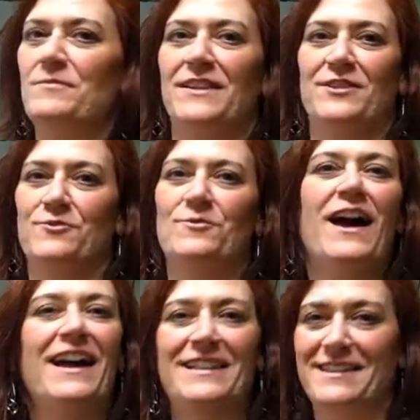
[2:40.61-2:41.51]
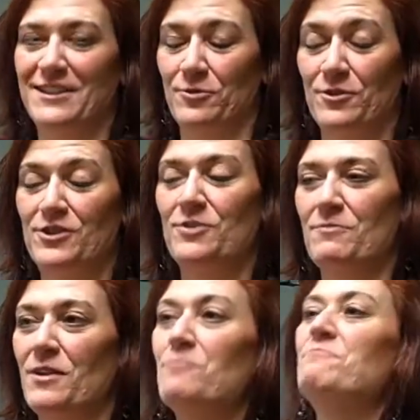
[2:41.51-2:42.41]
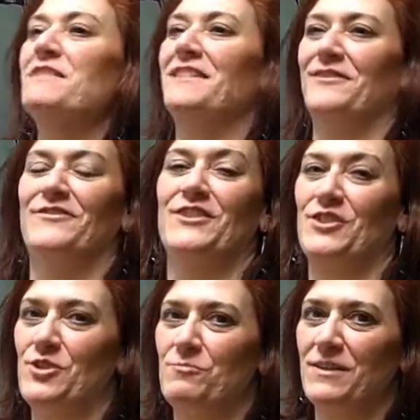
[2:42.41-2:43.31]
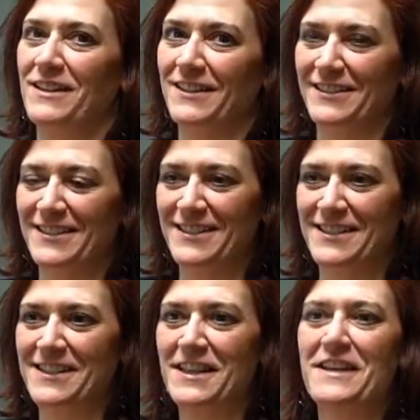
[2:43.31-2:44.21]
that you asked the question about being a fish, because